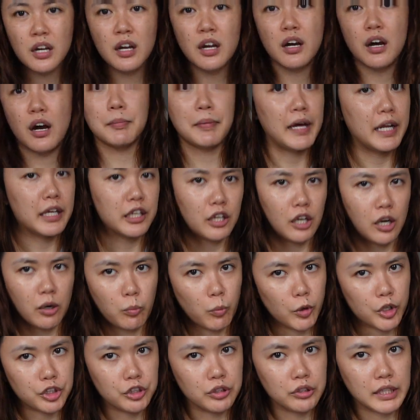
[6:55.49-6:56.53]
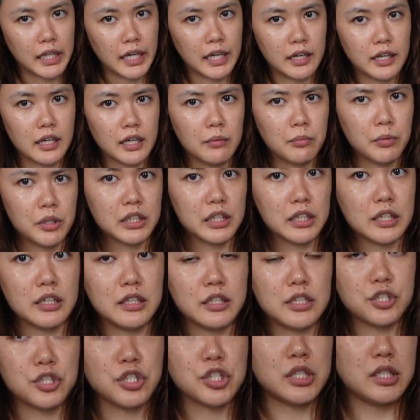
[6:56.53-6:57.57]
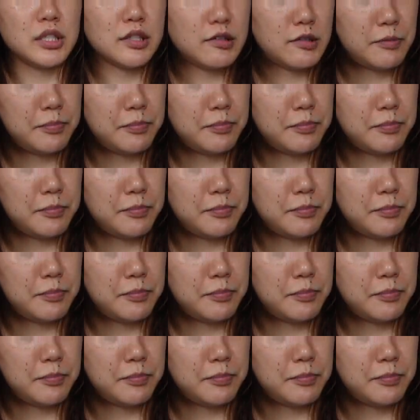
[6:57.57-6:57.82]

depending on where you get it and what the condition is.